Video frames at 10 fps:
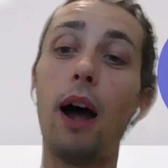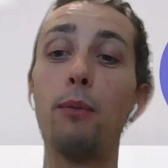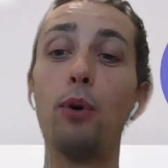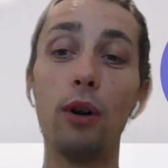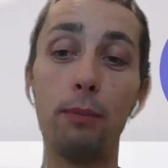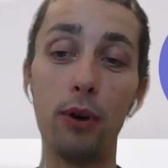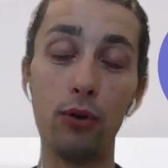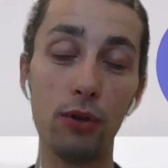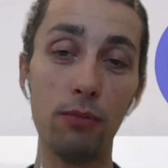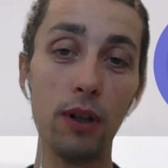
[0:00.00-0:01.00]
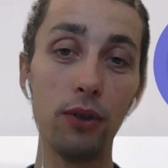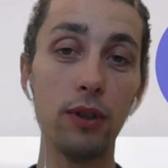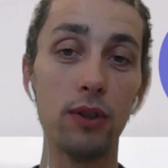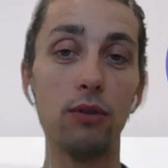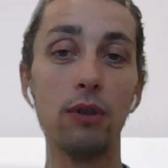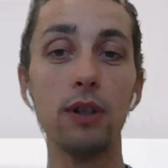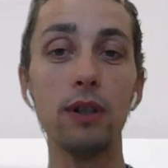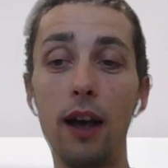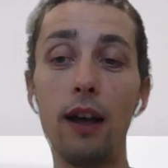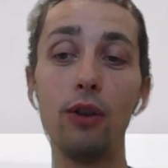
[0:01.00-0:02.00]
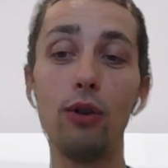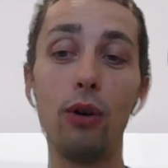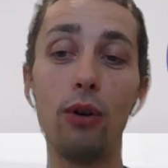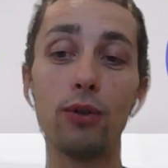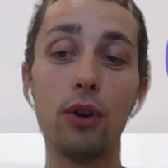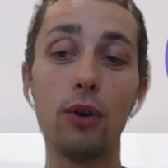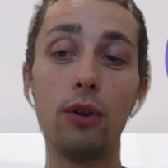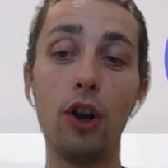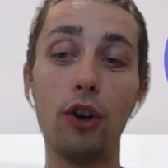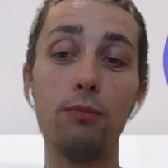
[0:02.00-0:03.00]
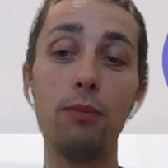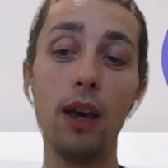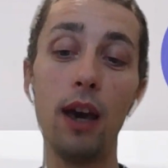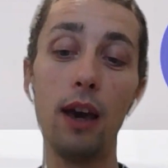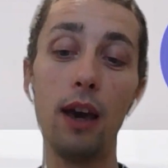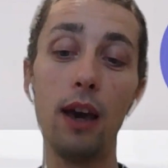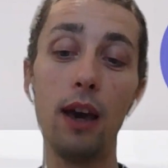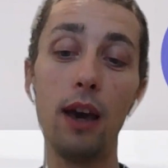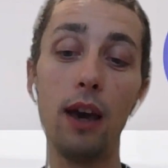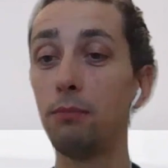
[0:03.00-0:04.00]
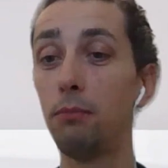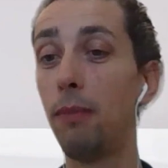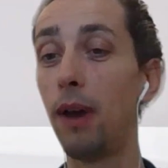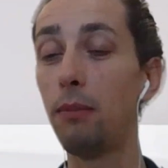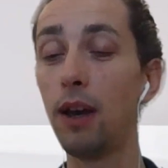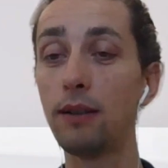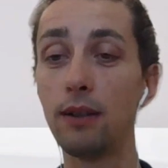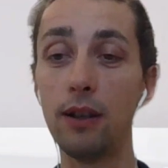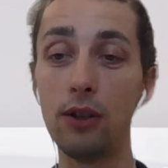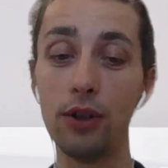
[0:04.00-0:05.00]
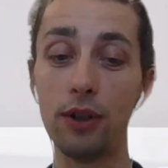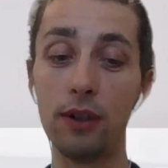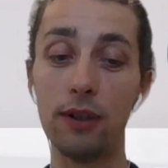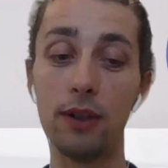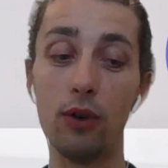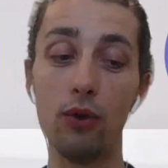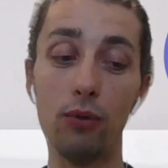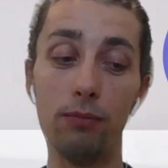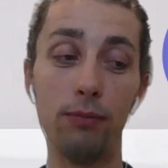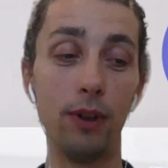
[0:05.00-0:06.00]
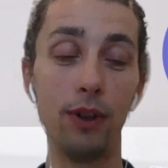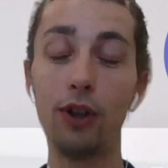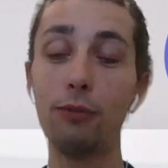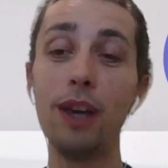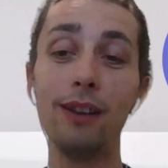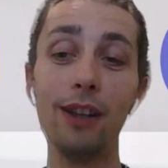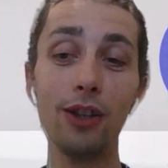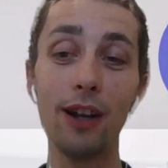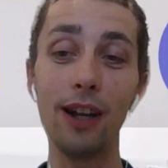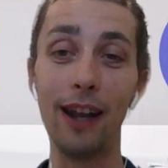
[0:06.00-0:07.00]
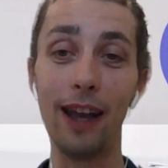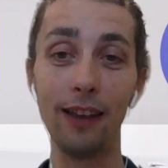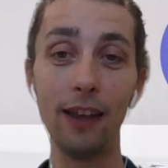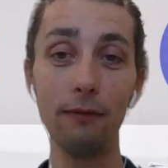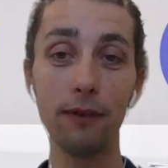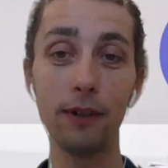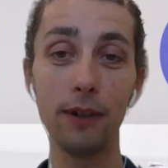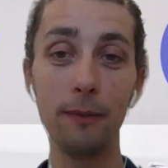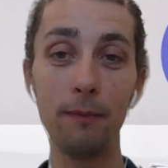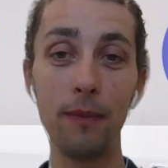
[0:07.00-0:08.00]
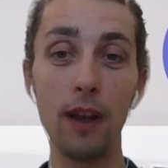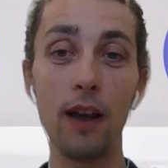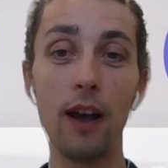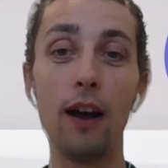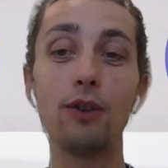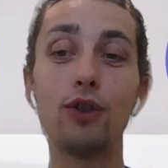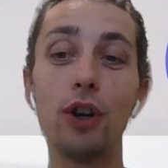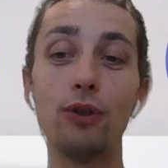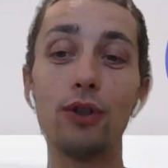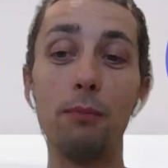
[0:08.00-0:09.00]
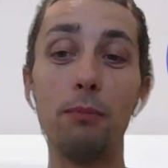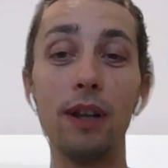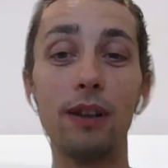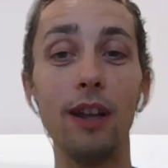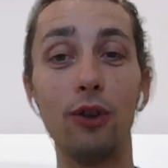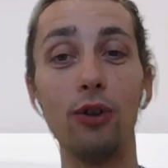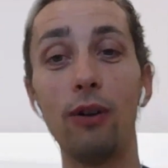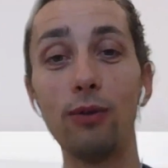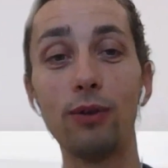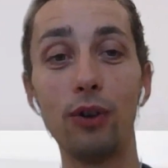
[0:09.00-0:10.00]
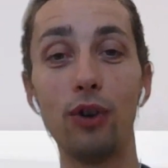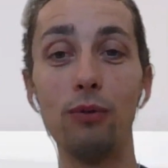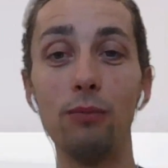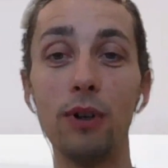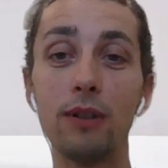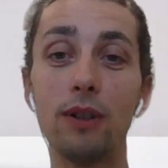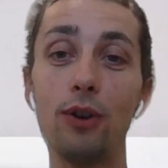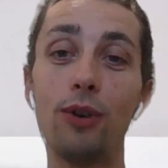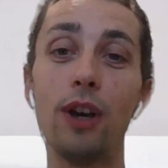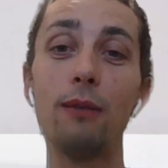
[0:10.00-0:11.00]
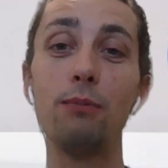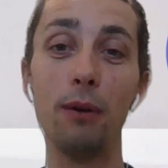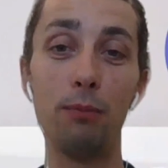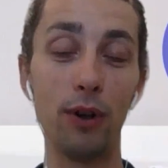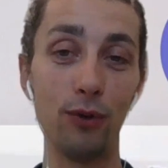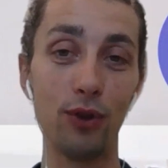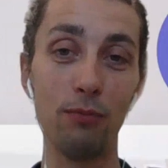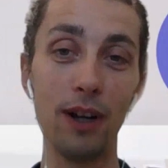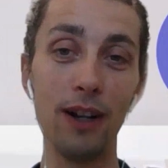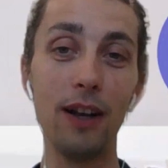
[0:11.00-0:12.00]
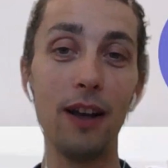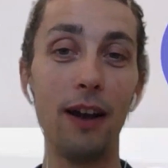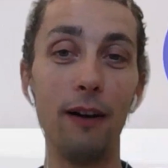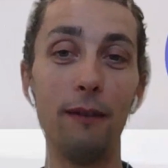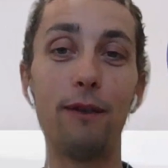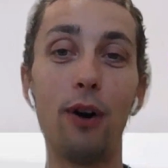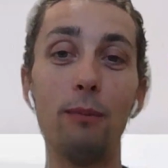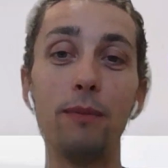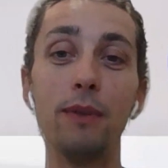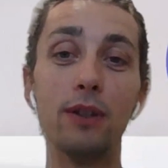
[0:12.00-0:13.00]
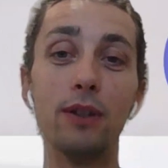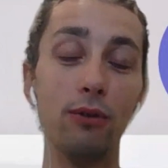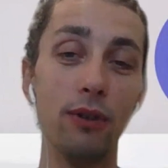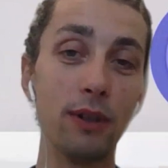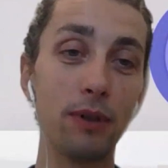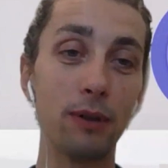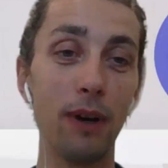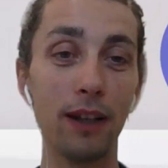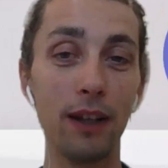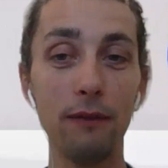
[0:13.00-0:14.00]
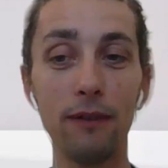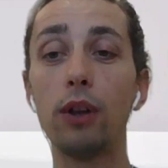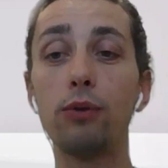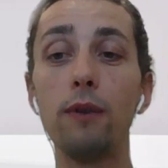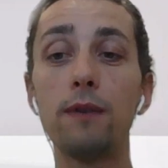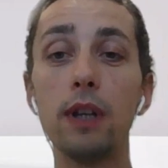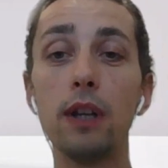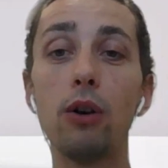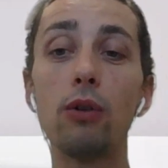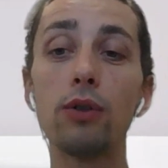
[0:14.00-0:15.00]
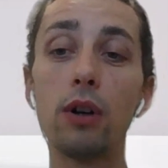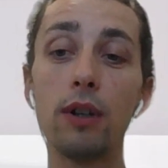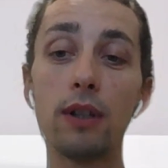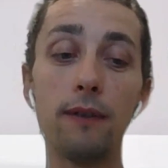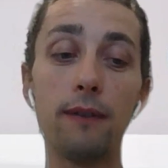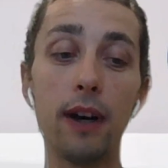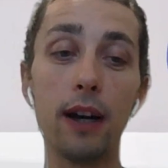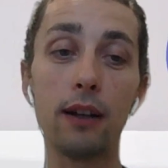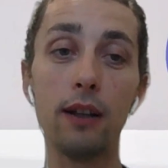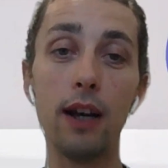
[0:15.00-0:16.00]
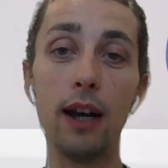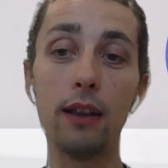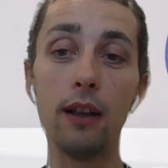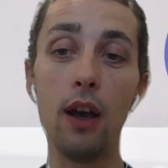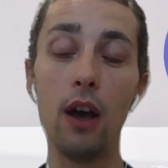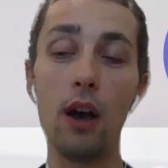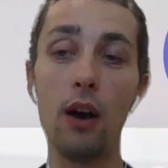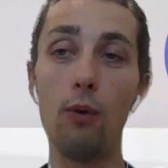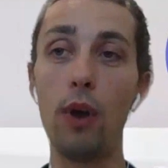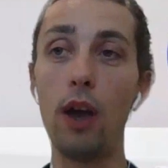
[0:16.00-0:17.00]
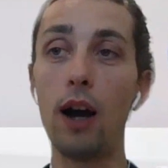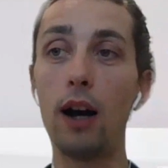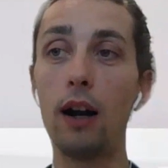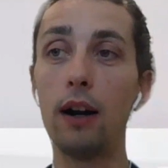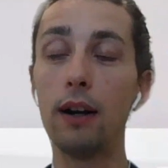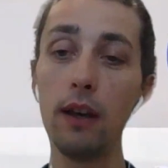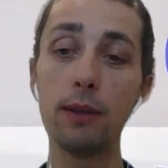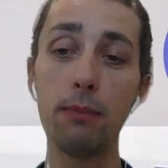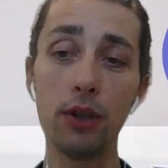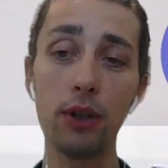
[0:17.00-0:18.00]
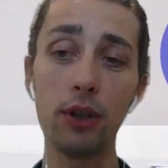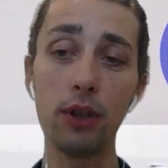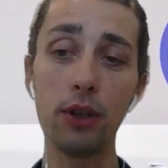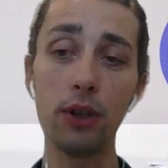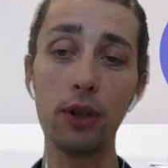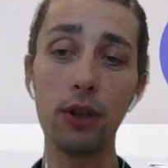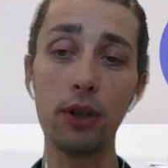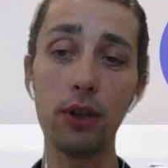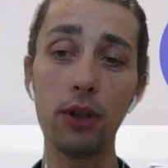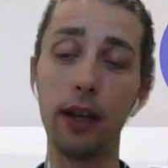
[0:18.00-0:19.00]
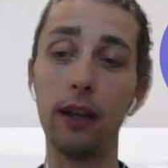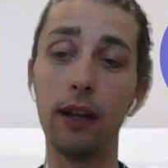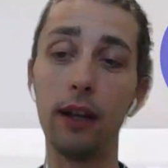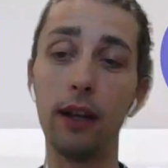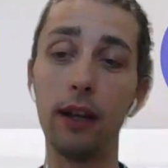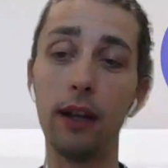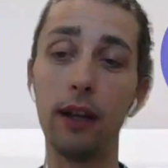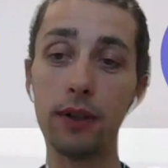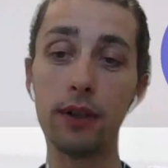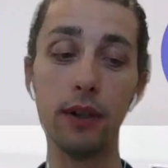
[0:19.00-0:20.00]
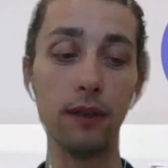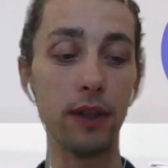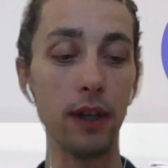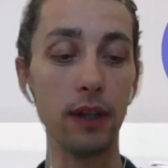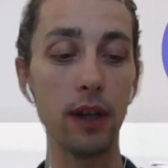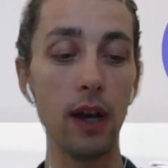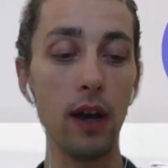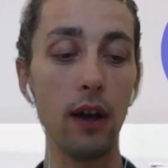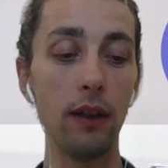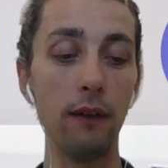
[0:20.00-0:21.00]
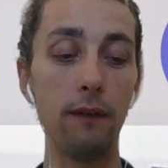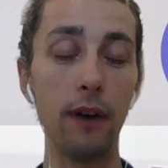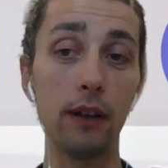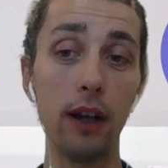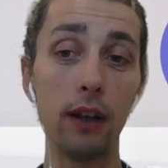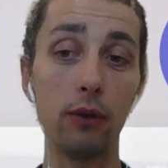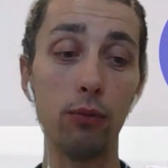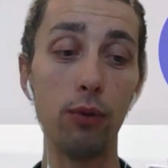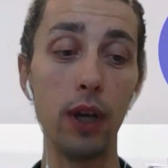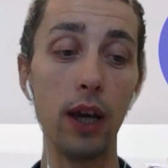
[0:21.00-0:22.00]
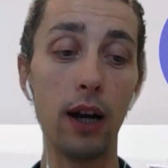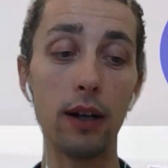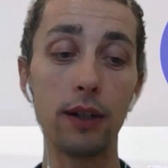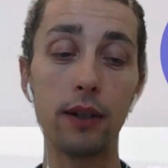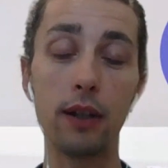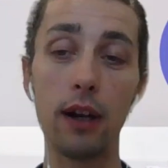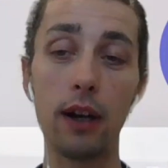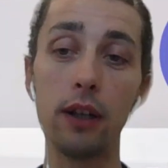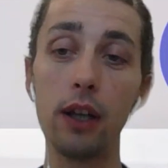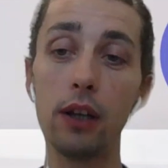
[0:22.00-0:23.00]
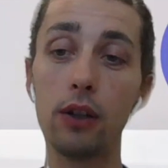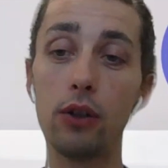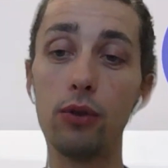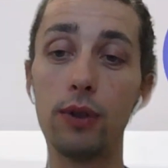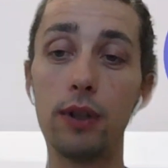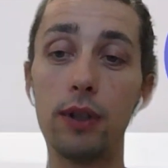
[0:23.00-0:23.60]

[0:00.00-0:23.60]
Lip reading: are more approachable to the students, and you're also not being able to use, maybe as a teacher, so not being digitally native shows a bit that you're also human, so you can be approachable from the student's perspective. What we've seen also is the fact that we are, especially in the cloud part and the Azure services, the fact that we are starting to